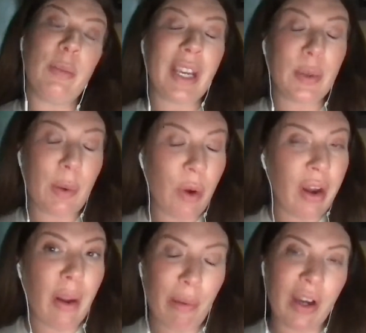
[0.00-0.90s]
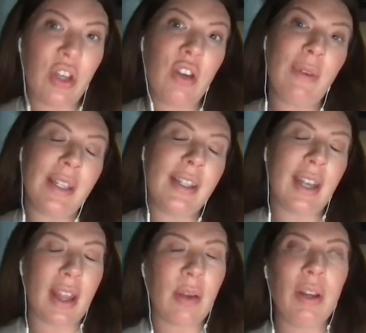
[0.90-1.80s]
because we weren't a brand new business.
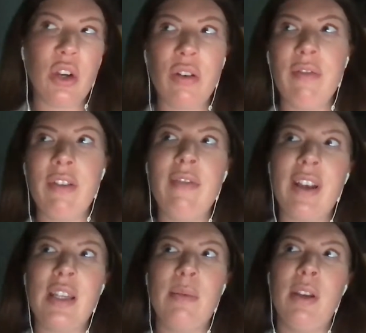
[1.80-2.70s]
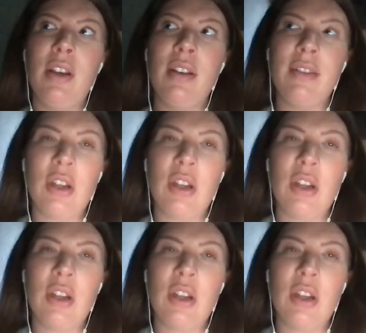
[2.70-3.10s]
And I think when you're going for investment,